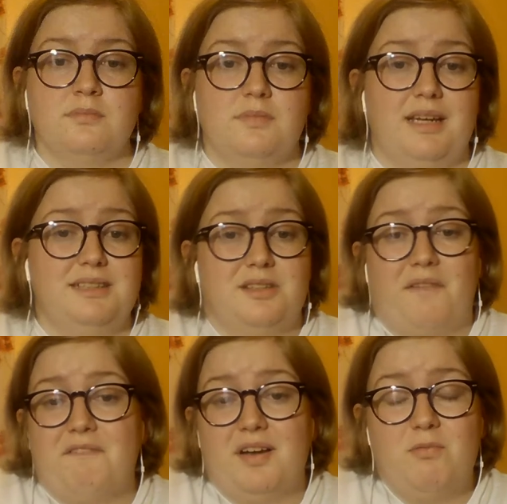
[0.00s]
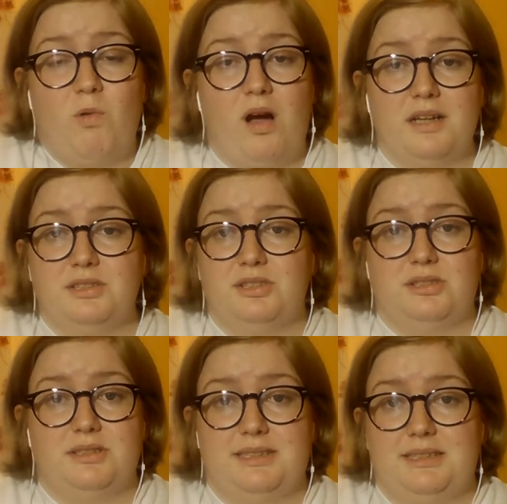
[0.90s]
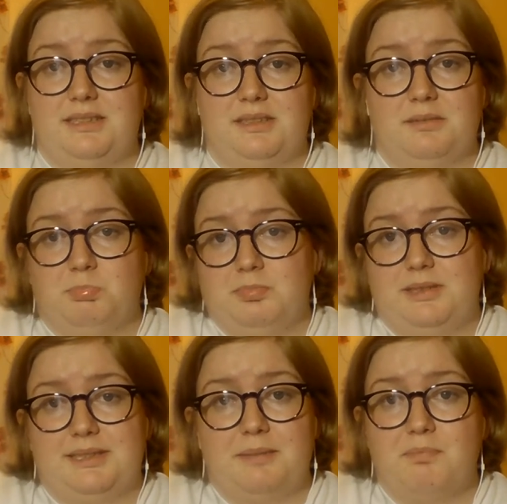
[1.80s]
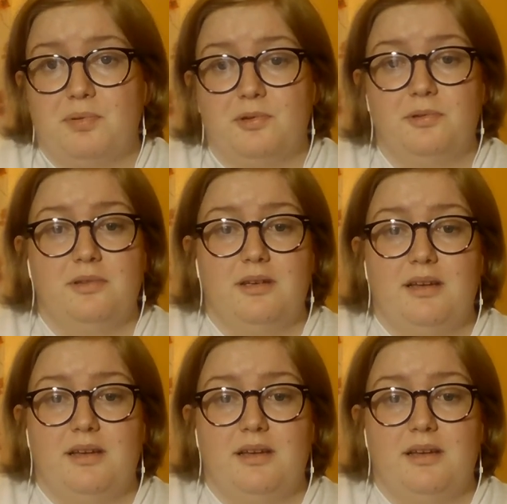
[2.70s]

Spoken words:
It's a fun watch. It's simple,